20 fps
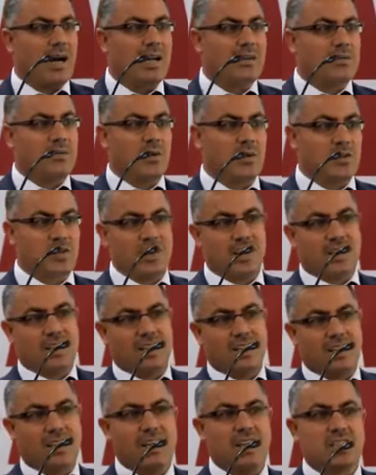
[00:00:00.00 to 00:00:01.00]

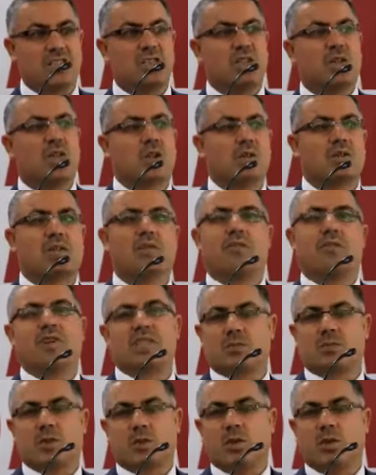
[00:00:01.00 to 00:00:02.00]
unfortunately, there is no
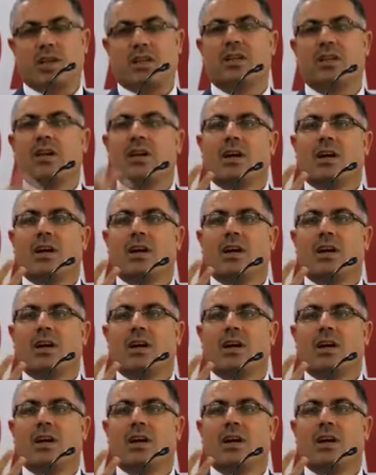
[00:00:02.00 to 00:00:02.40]
difference between